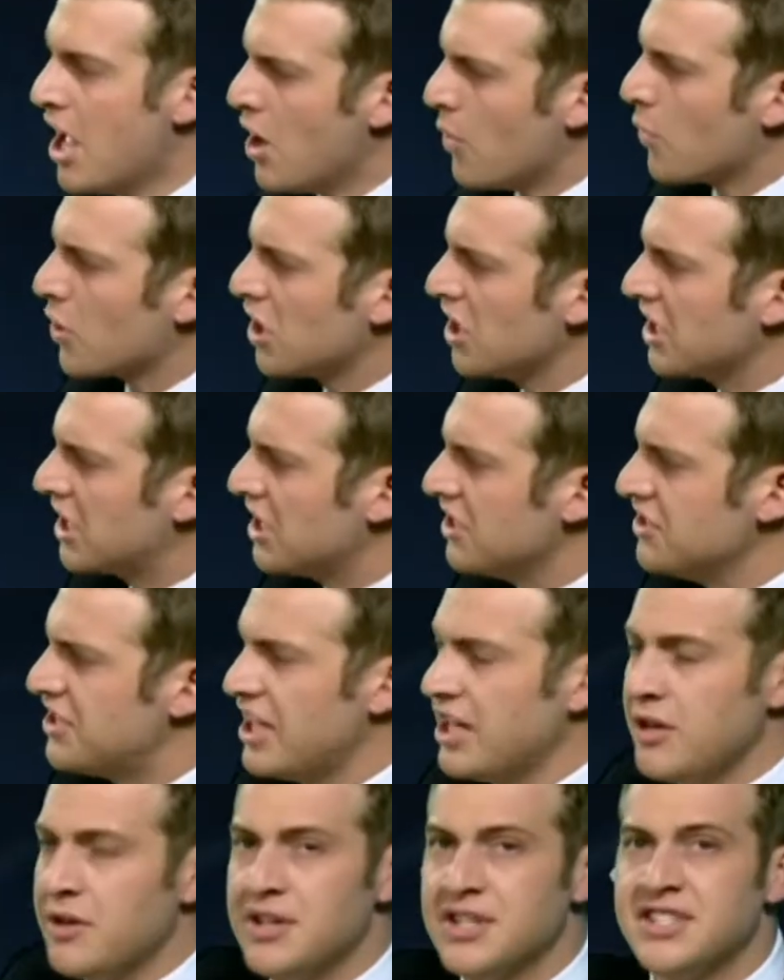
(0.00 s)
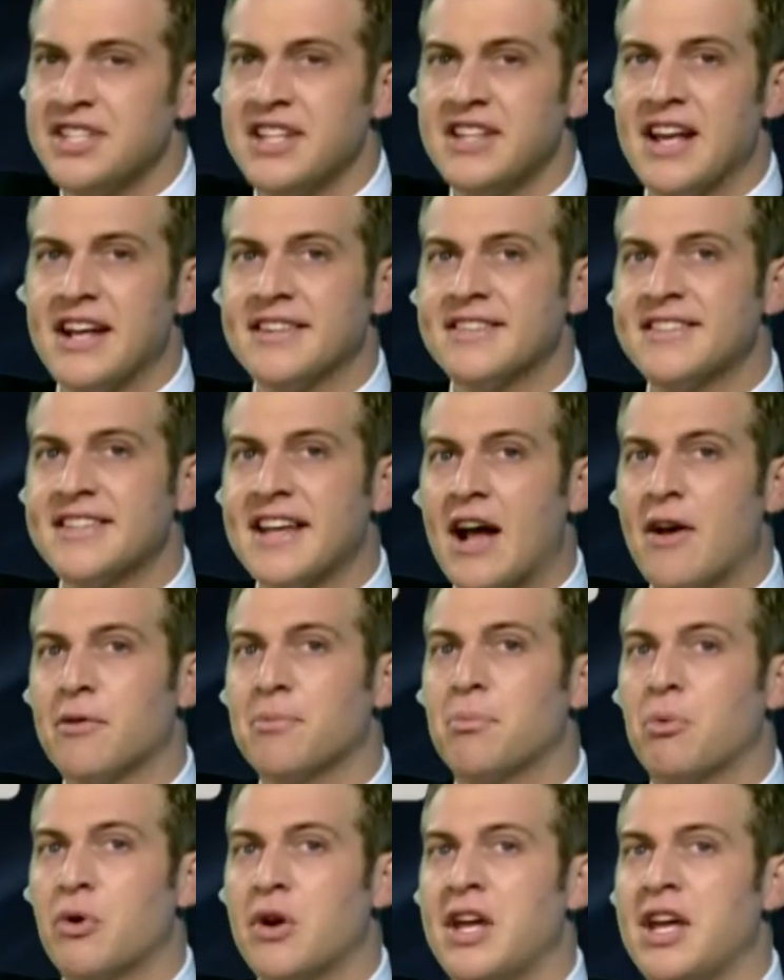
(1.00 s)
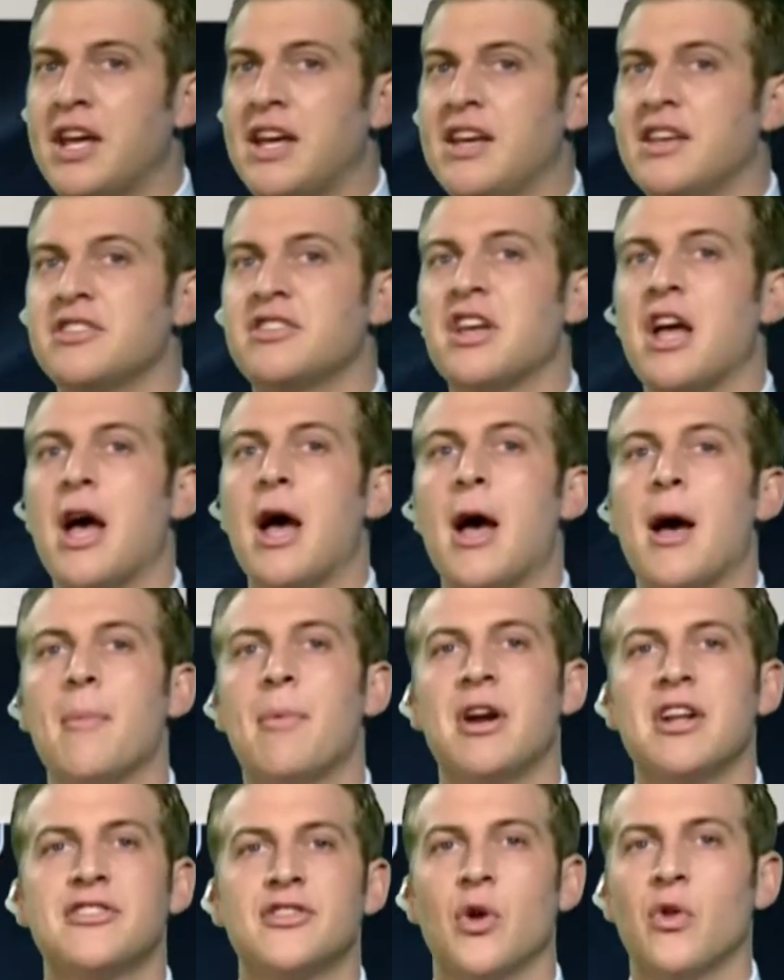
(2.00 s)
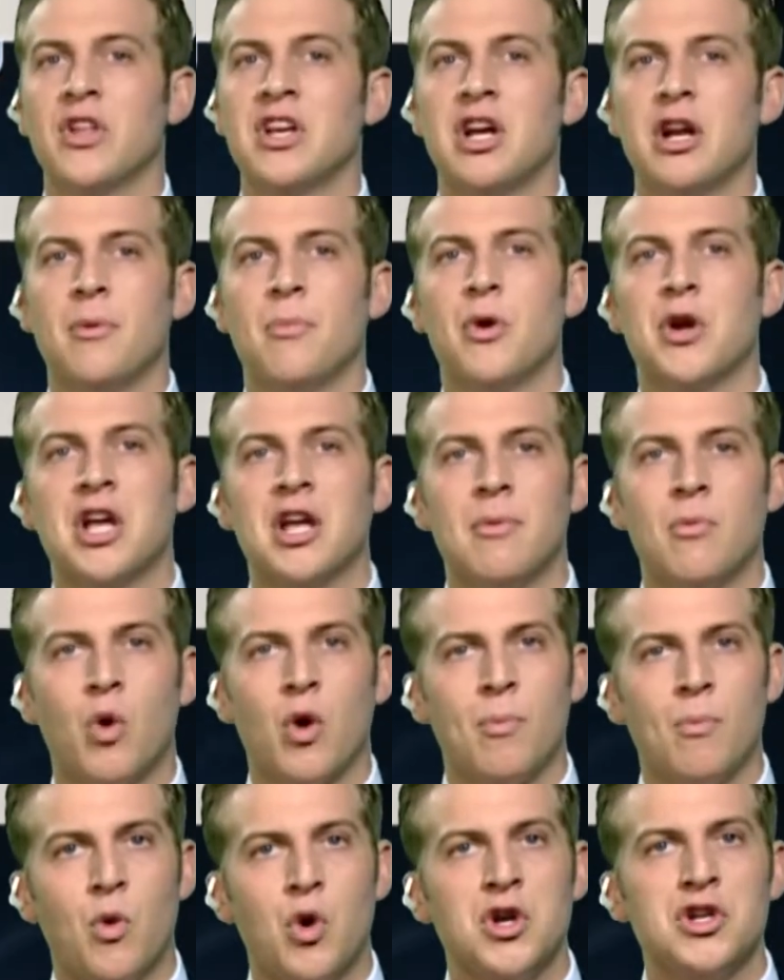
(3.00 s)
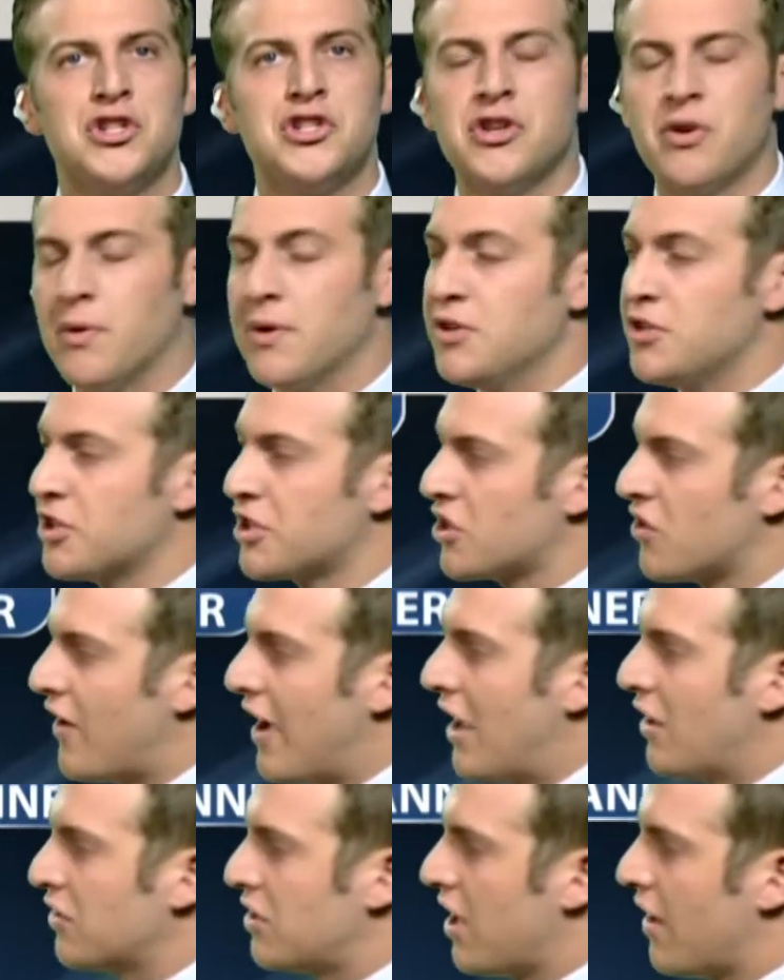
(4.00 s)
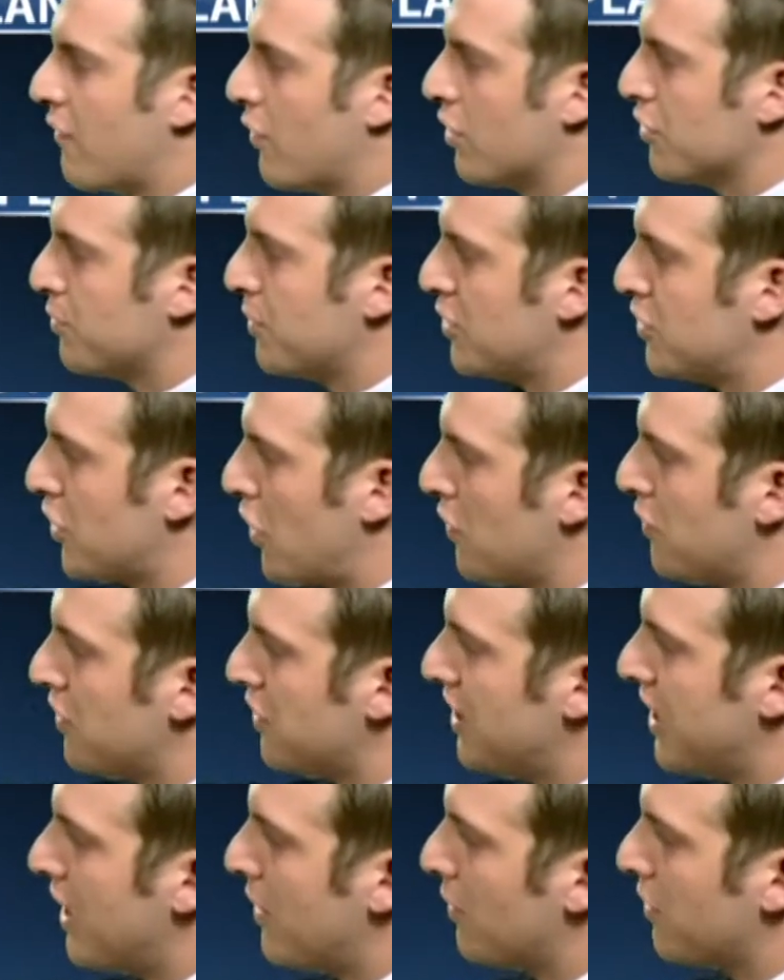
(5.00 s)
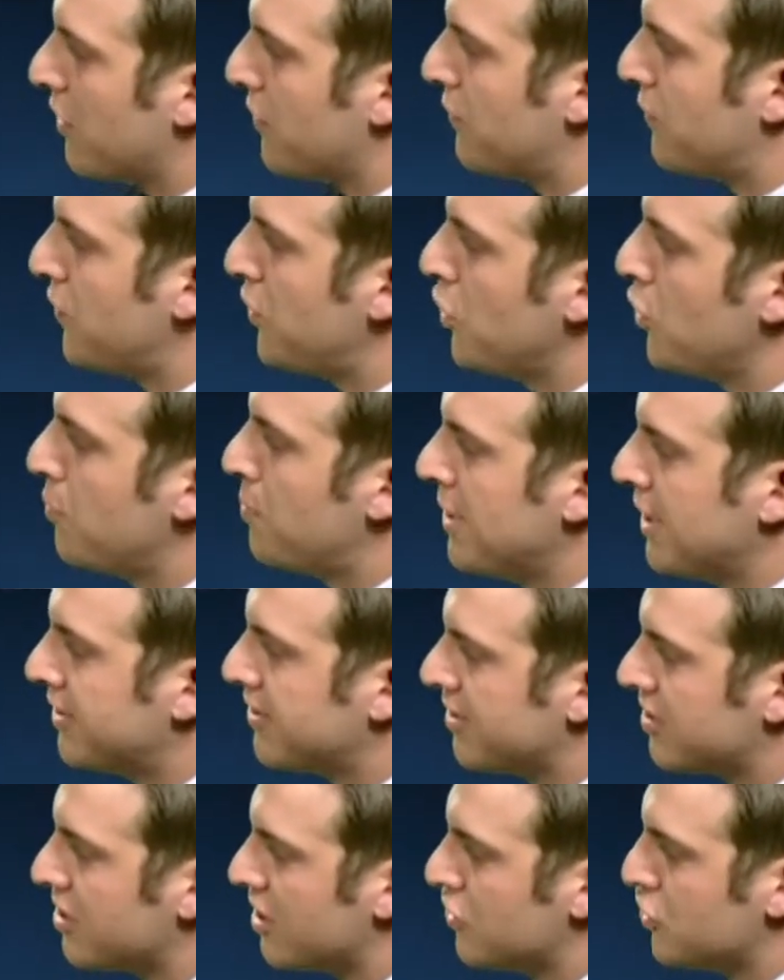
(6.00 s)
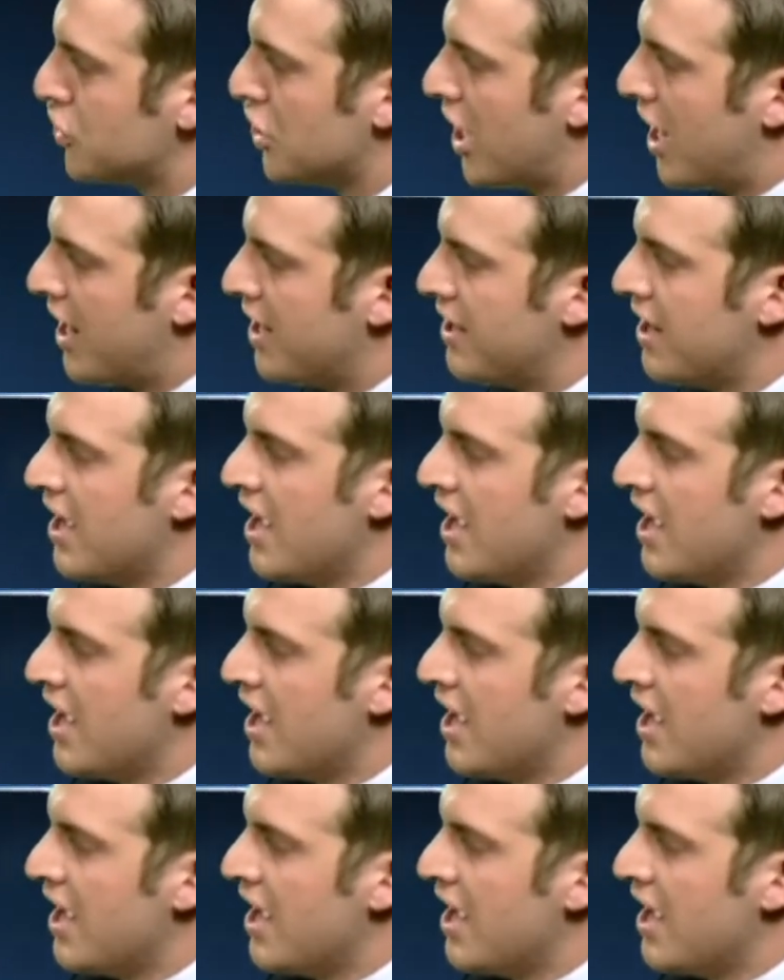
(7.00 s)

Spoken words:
We're going to continue to see that south breeze, but it's only going to bring in more moisture and just cloud cover as we start the day with a few peaks of sunshine